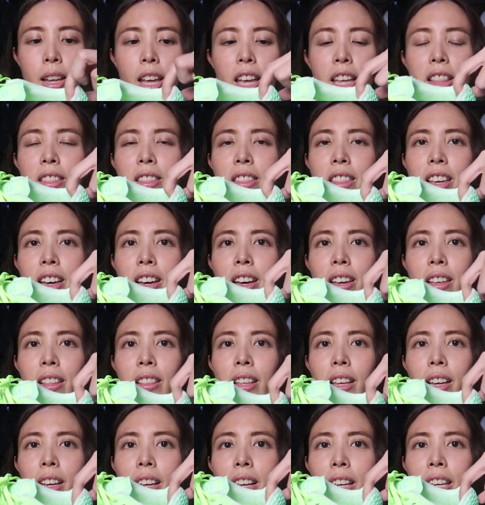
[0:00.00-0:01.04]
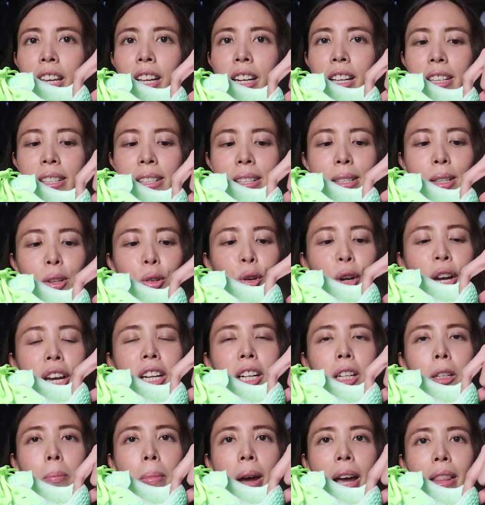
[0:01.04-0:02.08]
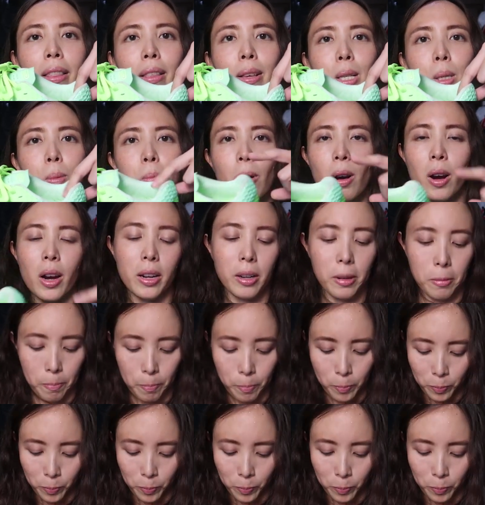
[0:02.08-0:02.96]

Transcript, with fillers: and the, the Achilles is cradled by this part.